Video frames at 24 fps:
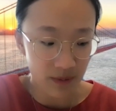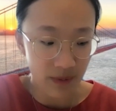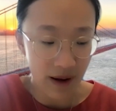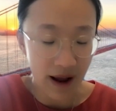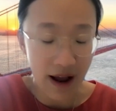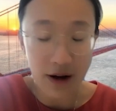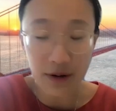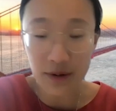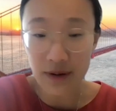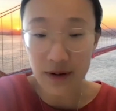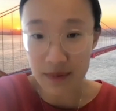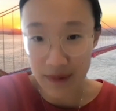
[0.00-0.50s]

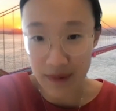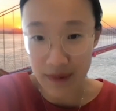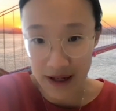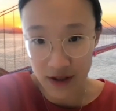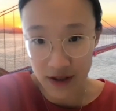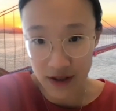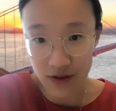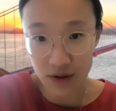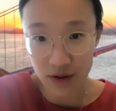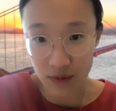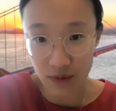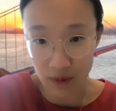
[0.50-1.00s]
how they
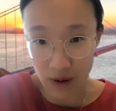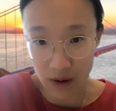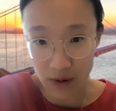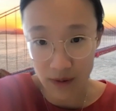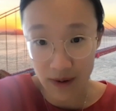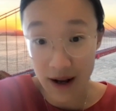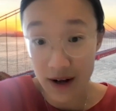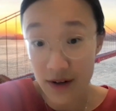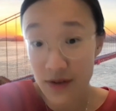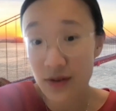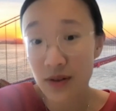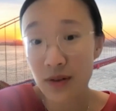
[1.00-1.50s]
managed to grow
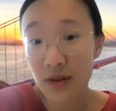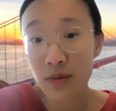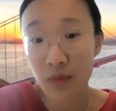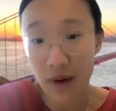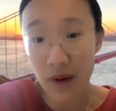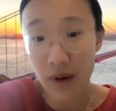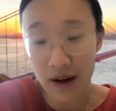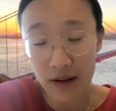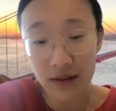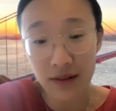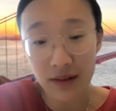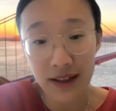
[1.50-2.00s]
actually
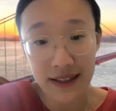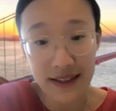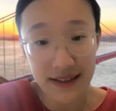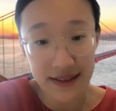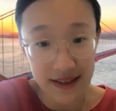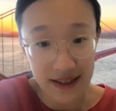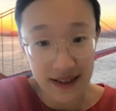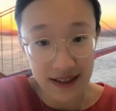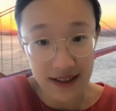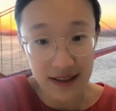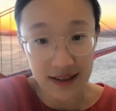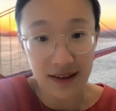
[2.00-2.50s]
well
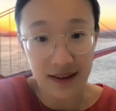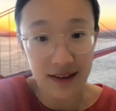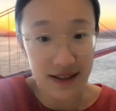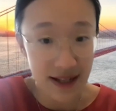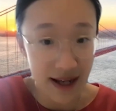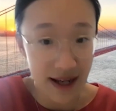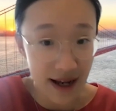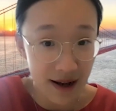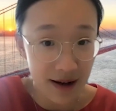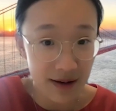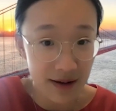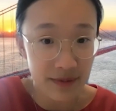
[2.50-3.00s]
exceeded the
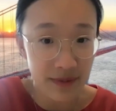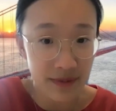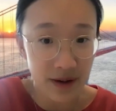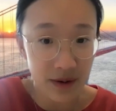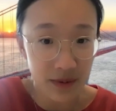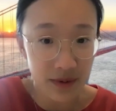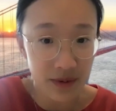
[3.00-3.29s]
TAM that